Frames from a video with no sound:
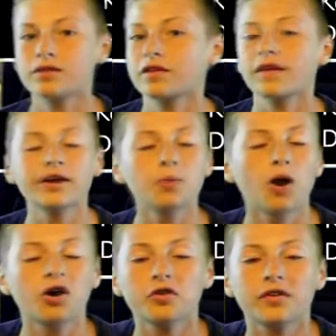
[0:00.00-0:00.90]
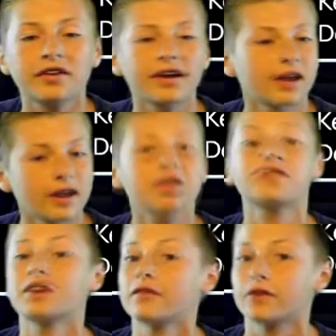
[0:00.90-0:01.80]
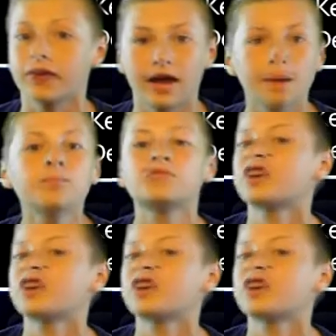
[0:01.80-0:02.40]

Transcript: Delaney Walker, the tight end, he's going to have a good game.